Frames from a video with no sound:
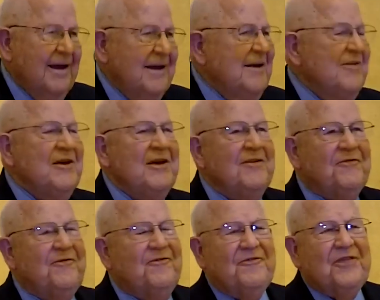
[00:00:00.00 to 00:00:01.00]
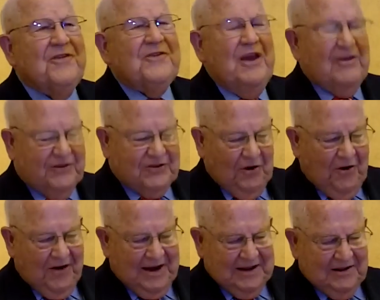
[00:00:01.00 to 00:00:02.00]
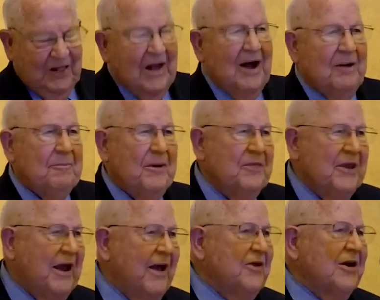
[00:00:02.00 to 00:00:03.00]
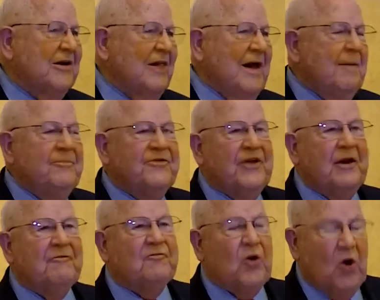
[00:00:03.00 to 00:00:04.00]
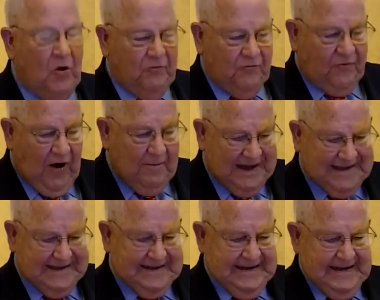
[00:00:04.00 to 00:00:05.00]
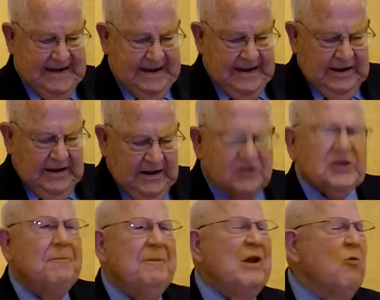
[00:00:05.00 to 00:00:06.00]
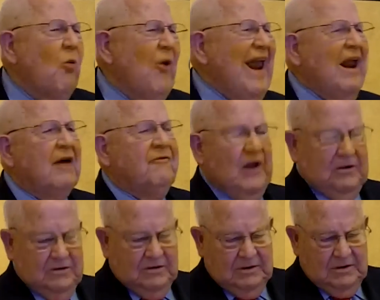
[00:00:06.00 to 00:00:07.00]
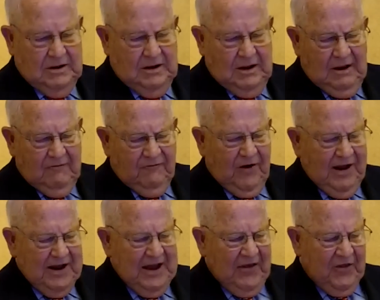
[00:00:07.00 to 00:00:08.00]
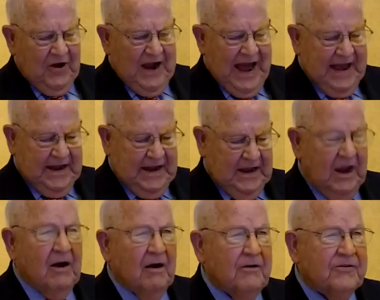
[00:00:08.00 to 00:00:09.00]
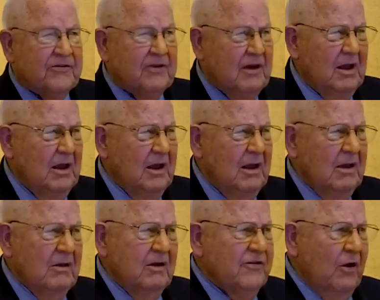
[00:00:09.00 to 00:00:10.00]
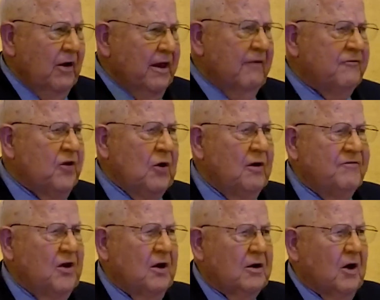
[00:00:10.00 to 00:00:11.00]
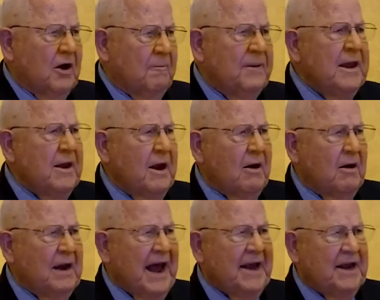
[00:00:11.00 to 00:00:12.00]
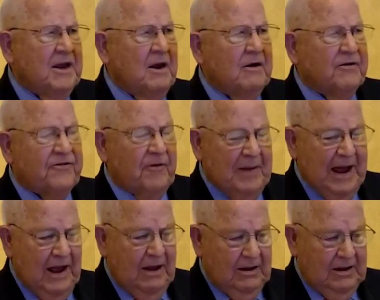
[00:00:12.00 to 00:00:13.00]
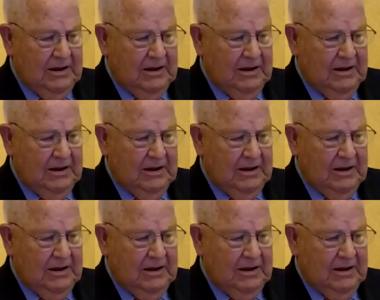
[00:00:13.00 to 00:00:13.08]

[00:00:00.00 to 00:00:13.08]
And this historic club and the other clubs that have grown from it is to be relevant for another 90 years. There's only a few of you are going to be here 90 years from now.